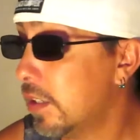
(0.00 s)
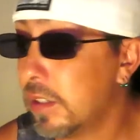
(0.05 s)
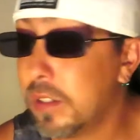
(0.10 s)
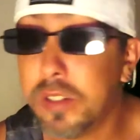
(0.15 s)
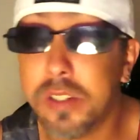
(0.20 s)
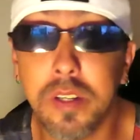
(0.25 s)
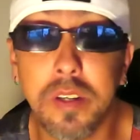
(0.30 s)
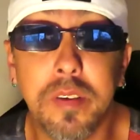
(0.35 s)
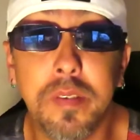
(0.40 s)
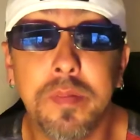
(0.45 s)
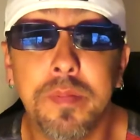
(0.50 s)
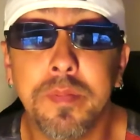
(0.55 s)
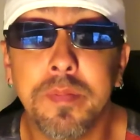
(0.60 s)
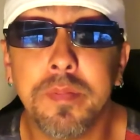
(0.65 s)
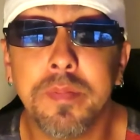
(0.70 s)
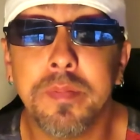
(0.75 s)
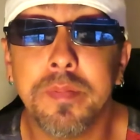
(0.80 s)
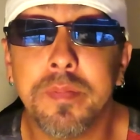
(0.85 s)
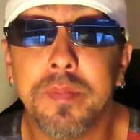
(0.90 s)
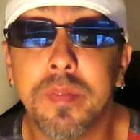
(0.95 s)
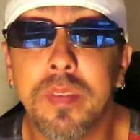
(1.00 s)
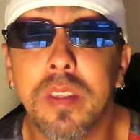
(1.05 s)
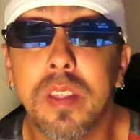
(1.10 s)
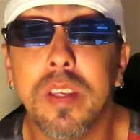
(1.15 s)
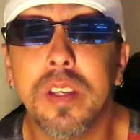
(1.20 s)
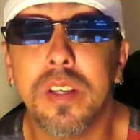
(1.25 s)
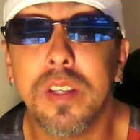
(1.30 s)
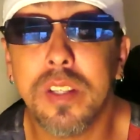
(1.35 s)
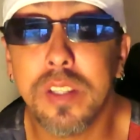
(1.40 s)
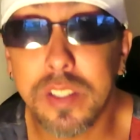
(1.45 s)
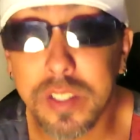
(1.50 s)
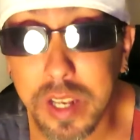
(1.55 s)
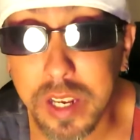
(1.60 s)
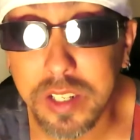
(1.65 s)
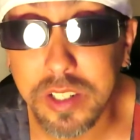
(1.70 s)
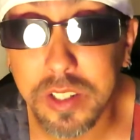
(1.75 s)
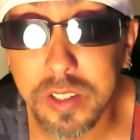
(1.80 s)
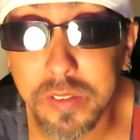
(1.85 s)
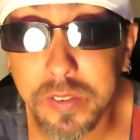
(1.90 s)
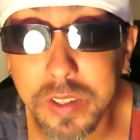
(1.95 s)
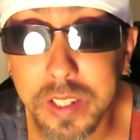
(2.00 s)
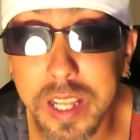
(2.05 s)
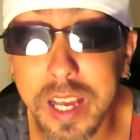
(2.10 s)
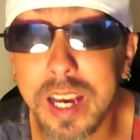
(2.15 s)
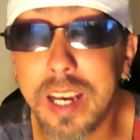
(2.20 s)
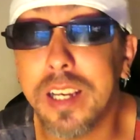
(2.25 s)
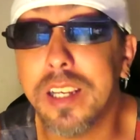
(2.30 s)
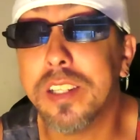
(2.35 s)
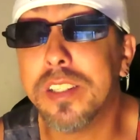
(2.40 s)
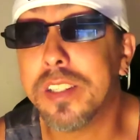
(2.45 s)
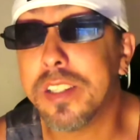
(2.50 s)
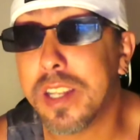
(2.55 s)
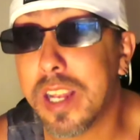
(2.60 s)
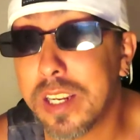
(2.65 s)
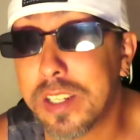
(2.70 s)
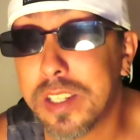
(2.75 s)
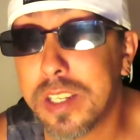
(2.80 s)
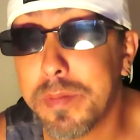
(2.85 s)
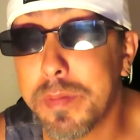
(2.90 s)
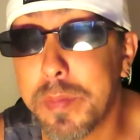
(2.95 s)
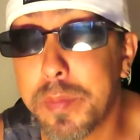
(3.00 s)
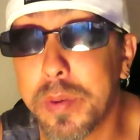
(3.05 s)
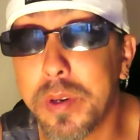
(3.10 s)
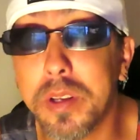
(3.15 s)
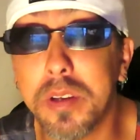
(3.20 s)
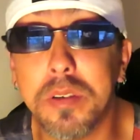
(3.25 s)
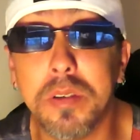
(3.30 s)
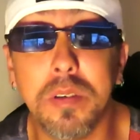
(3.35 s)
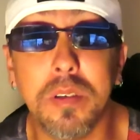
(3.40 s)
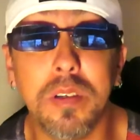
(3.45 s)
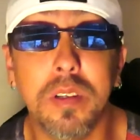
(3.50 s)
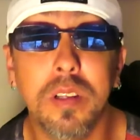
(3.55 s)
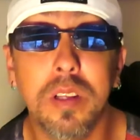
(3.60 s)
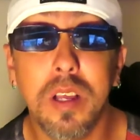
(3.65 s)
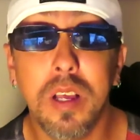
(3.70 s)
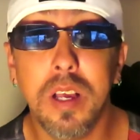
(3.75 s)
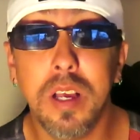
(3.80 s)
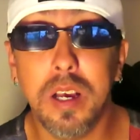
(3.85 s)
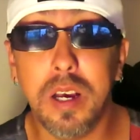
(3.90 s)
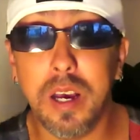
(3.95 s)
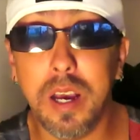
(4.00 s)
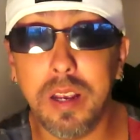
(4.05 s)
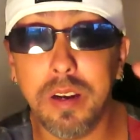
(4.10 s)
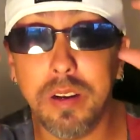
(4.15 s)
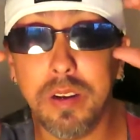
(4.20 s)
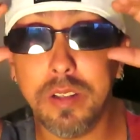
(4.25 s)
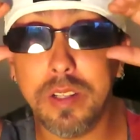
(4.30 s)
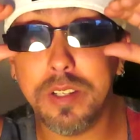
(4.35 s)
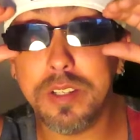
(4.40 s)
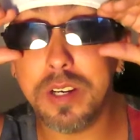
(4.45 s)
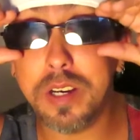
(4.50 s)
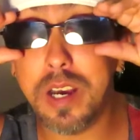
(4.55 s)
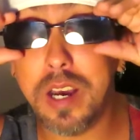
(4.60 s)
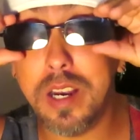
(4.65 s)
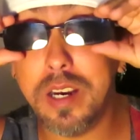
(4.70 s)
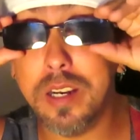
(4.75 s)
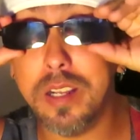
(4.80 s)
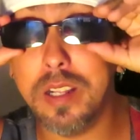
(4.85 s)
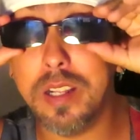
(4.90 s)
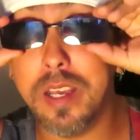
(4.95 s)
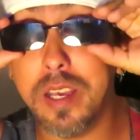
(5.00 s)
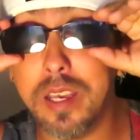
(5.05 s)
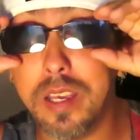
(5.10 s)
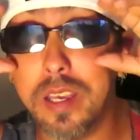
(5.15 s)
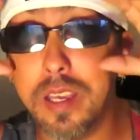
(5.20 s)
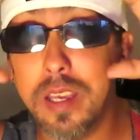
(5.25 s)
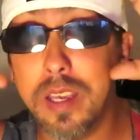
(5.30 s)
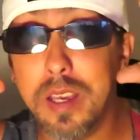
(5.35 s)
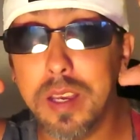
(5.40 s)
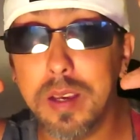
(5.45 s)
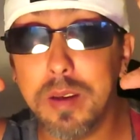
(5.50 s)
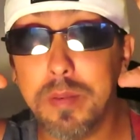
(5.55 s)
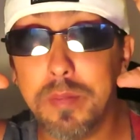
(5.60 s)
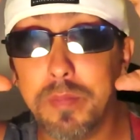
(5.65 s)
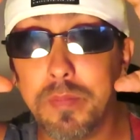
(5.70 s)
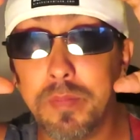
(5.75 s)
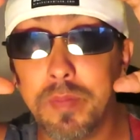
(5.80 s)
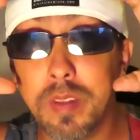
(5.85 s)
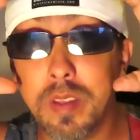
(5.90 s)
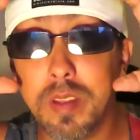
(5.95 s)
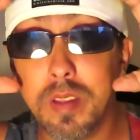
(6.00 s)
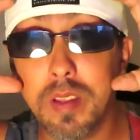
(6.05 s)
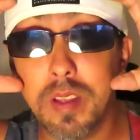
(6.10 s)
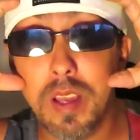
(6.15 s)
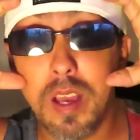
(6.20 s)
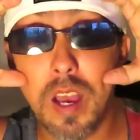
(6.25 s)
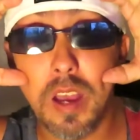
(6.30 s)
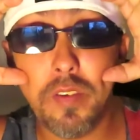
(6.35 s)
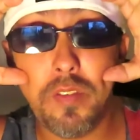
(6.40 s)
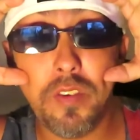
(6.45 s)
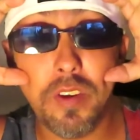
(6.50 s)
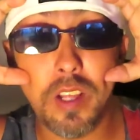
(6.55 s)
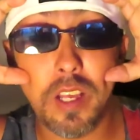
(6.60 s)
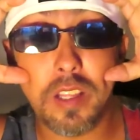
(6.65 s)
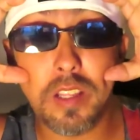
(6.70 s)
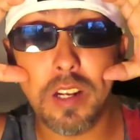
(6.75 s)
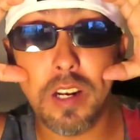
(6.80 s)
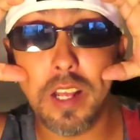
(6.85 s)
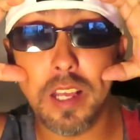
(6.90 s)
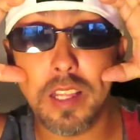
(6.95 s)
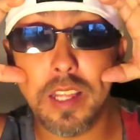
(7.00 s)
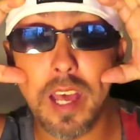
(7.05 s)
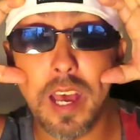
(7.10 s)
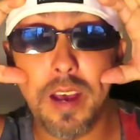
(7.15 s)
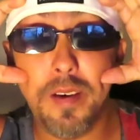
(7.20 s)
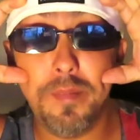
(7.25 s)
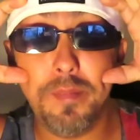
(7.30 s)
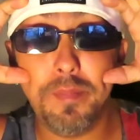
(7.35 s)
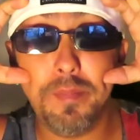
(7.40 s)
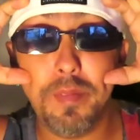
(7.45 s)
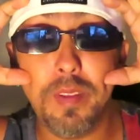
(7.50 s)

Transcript: So stay tuned for that. It's that's gonna be pretty cool. I know these are kind of like I feel like they're like that.